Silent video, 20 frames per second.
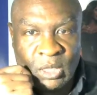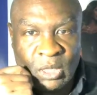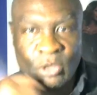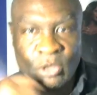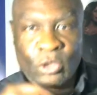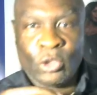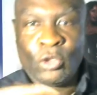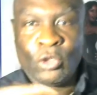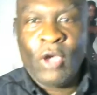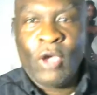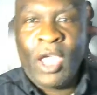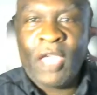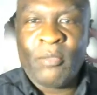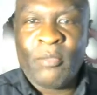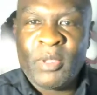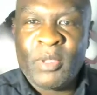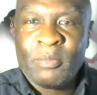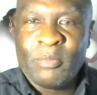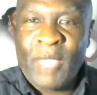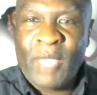You
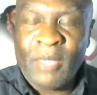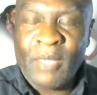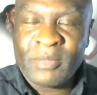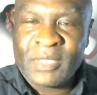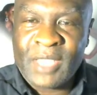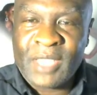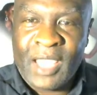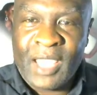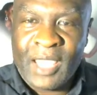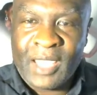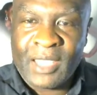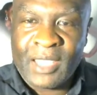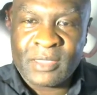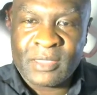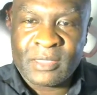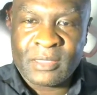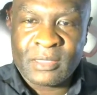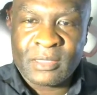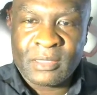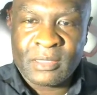have been
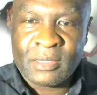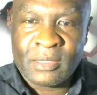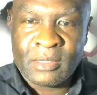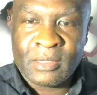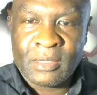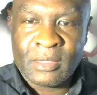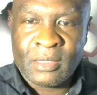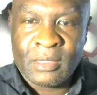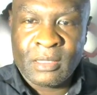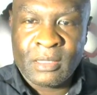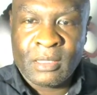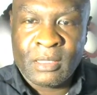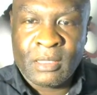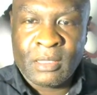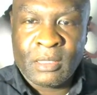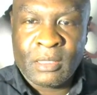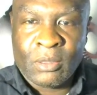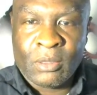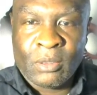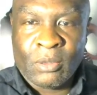baptized
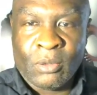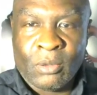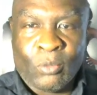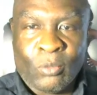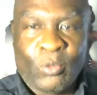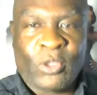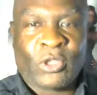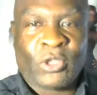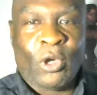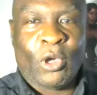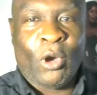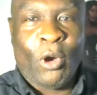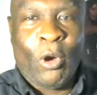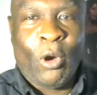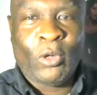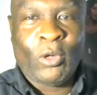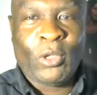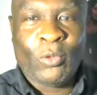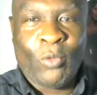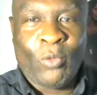with the
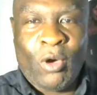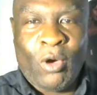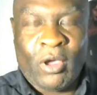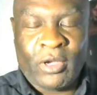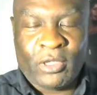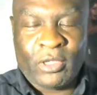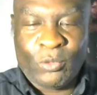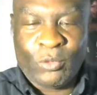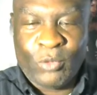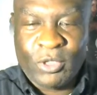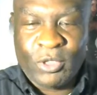holy water, you